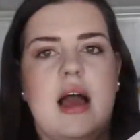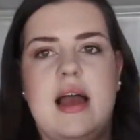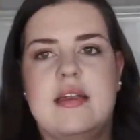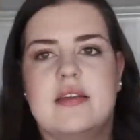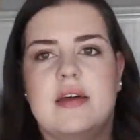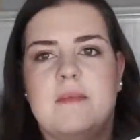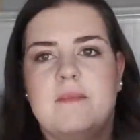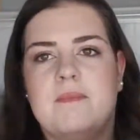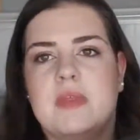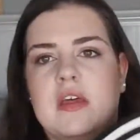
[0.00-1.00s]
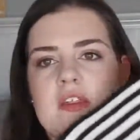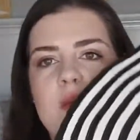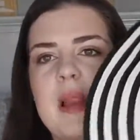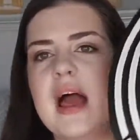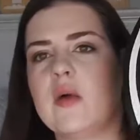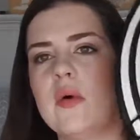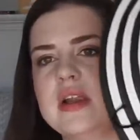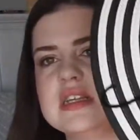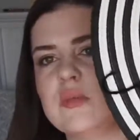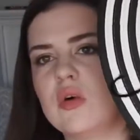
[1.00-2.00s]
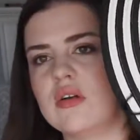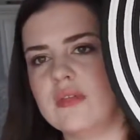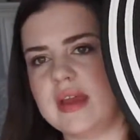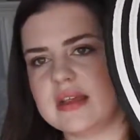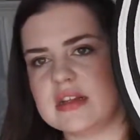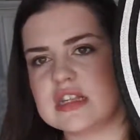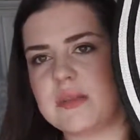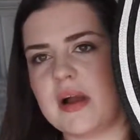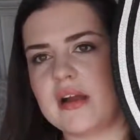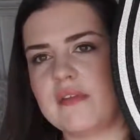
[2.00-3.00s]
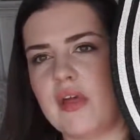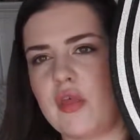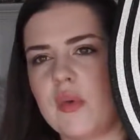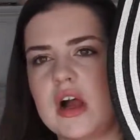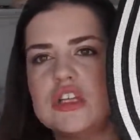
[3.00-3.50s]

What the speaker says: And the black one is more of like the inspired of the other one.